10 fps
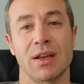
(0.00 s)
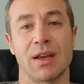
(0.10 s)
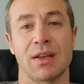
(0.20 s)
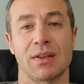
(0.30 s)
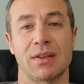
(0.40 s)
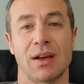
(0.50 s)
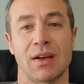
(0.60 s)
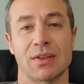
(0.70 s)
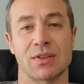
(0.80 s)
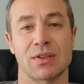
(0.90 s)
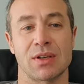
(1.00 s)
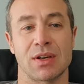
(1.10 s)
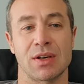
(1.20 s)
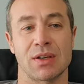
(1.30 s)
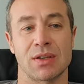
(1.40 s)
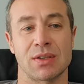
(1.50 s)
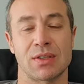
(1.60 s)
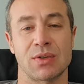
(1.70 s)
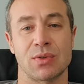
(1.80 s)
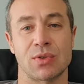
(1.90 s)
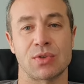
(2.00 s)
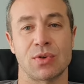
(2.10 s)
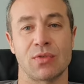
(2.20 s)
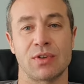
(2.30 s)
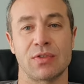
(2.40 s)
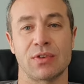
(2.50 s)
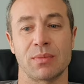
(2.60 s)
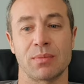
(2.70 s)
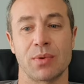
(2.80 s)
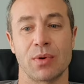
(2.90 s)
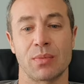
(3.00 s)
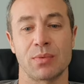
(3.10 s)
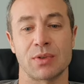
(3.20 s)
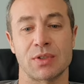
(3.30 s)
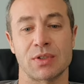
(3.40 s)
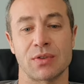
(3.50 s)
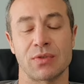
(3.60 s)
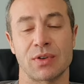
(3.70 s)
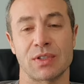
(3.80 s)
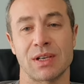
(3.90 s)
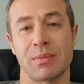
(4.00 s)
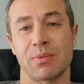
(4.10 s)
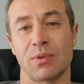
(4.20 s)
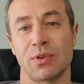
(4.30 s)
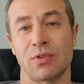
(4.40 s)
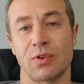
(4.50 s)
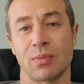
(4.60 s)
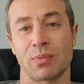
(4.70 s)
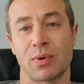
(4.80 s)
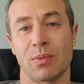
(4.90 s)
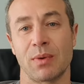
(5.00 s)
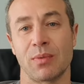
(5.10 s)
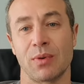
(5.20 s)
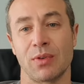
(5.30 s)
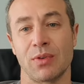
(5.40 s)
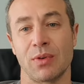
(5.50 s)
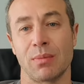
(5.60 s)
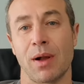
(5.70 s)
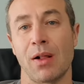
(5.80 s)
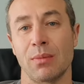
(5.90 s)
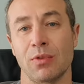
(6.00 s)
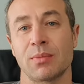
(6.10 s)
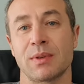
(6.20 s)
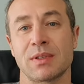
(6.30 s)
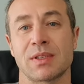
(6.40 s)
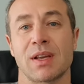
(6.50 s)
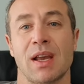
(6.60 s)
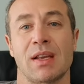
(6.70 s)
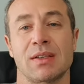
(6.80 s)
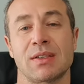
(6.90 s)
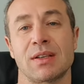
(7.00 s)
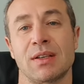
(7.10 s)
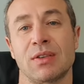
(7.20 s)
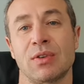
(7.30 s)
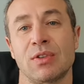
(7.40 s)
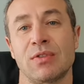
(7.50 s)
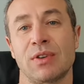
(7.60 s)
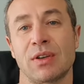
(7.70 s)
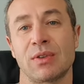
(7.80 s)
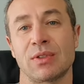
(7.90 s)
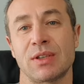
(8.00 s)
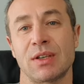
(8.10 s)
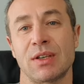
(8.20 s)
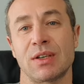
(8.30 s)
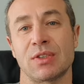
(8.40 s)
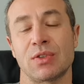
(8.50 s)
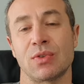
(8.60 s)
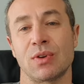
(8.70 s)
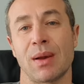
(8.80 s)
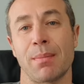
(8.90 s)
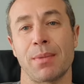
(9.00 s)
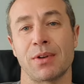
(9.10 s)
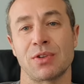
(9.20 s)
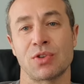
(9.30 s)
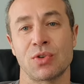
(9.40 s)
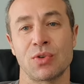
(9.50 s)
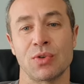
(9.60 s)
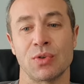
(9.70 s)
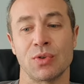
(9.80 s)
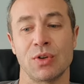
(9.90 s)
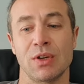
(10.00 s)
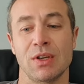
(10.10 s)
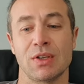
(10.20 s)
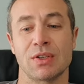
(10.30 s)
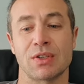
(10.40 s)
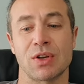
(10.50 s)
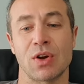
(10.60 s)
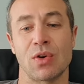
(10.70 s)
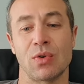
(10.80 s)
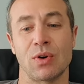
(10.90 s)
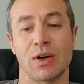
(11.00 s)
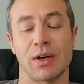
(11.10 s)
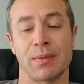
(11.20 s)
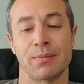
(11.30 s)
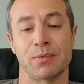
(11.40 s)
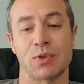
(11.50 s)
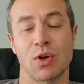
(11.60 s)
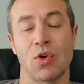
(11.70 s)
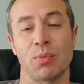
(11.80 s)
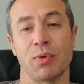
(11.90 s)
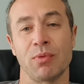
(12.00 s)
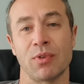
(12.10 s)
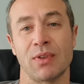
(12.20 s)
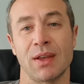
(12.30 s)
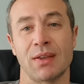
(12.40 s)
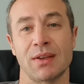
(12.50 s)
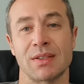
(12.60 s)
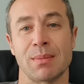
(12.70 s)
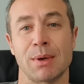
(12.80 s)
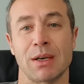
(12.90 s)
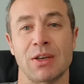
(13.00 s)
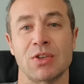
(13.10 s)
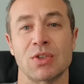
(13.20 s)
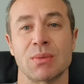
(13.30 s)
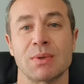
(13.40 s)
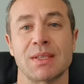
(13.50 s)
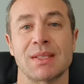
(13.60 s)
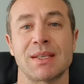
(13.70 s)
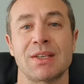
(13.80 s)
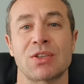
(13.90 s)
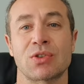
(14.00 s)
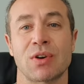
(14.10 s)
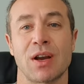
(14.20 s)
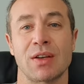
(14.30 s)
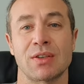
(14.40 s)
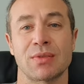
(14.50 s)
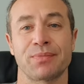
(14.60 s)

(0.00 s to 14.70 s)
it does uh, still serve different purpose. So for example, you've got problem with your bowel movements and uh, you got difficulty uh, to do number two. So um, to help you with that, there's a magnesium citrate.